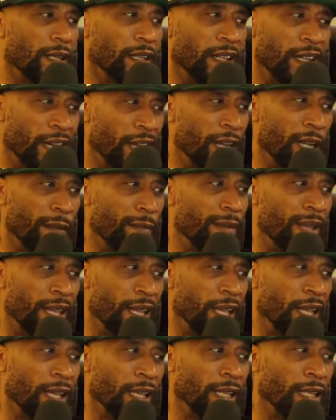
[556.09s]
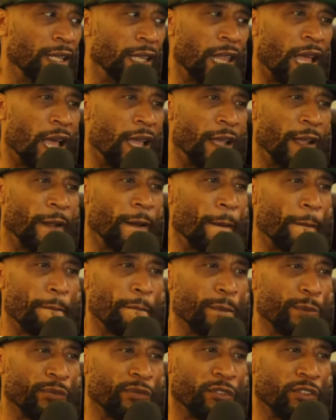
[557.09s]
Wow. You know what I mean? Like
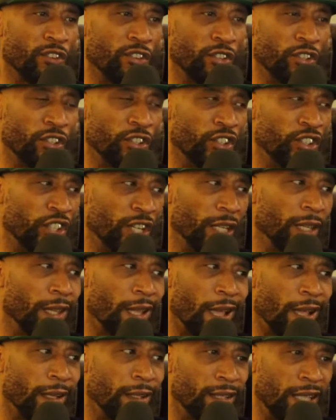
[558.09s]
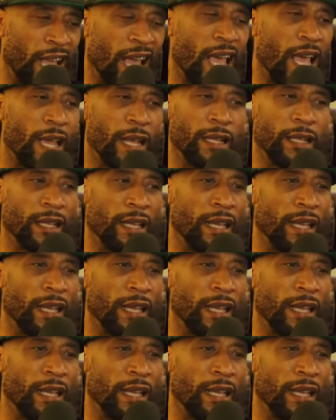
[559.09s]
shit like that.